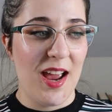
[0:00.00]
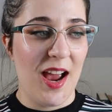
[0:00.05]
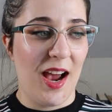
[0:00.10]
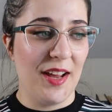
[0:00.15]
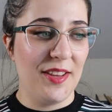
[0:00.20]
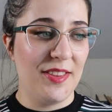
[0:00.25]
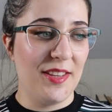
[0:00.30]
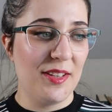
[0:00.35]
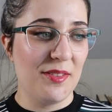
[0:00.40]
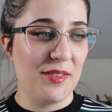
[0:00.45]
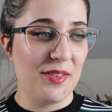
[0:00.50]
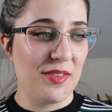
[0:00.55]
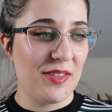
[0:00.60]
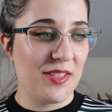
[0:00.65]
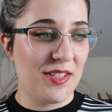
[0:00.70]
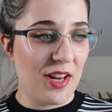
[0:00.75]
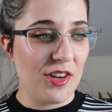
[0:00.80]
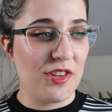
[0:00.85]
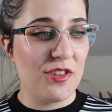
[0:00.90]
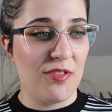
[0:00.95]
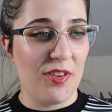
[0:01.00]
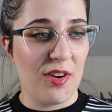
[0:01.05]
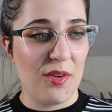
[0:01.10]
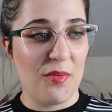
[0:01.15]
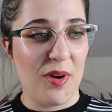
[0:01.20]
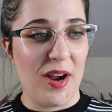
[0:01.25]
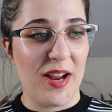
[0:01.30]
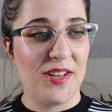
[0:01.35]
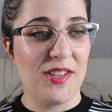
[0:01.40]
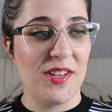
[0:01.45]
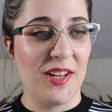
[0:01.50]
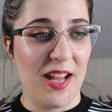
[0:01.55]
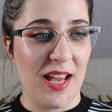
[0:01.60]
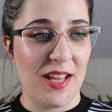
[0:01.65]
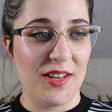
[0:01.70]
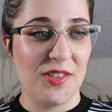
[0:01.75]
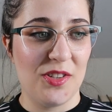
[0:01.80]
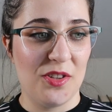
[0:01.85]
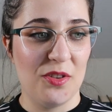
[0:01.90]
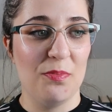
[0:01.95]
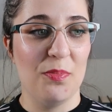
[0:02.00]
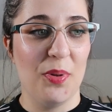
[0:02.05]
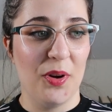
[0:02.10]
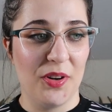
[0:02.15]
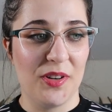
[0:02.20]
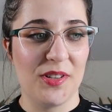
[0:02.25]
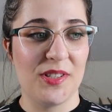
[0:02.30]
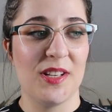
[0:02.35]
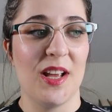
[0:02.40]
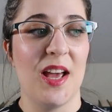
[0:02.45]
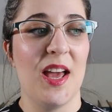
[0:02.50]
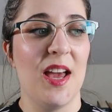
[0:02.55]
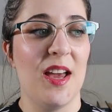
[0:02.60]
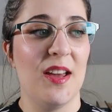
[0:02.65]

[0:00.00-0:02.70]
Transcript: I think this is such a fun way to get to books